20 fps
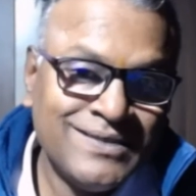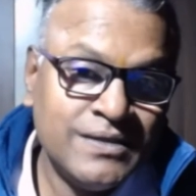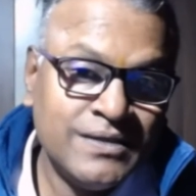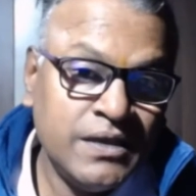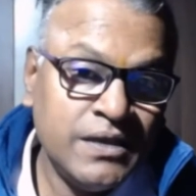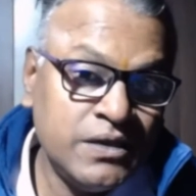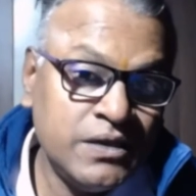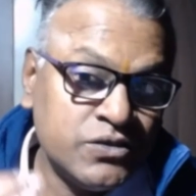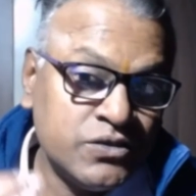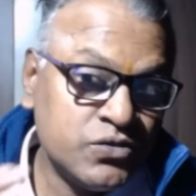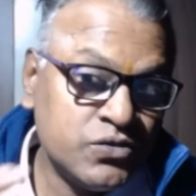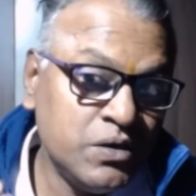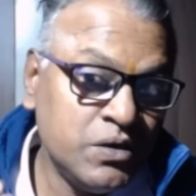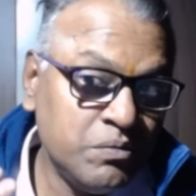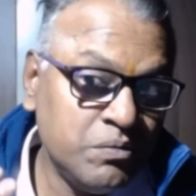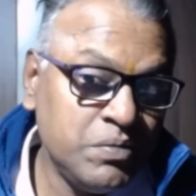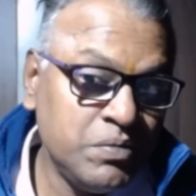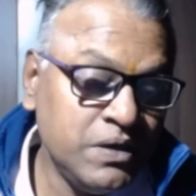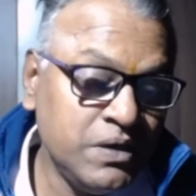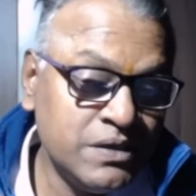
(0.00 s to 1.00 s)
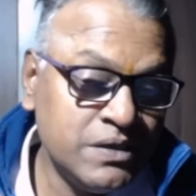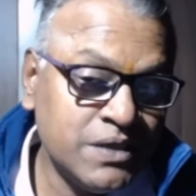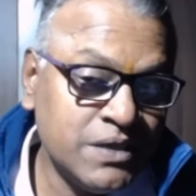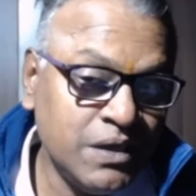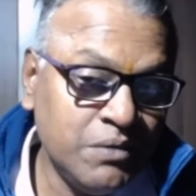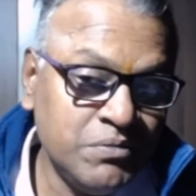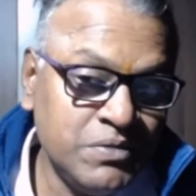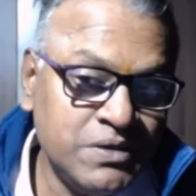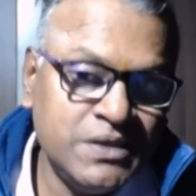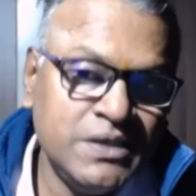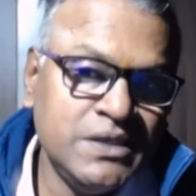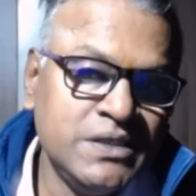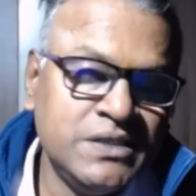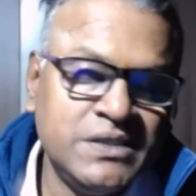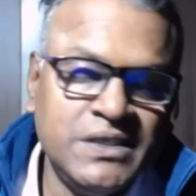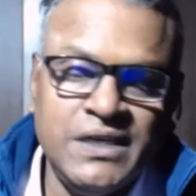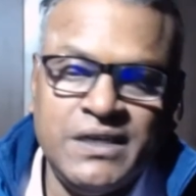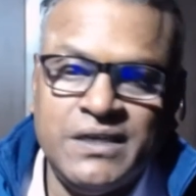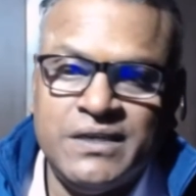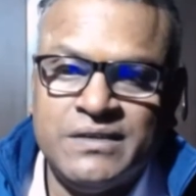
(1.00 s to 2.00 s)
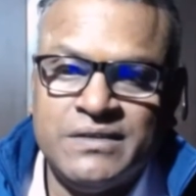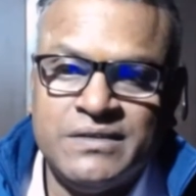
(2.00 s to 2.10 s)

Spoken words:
There should be some teaching.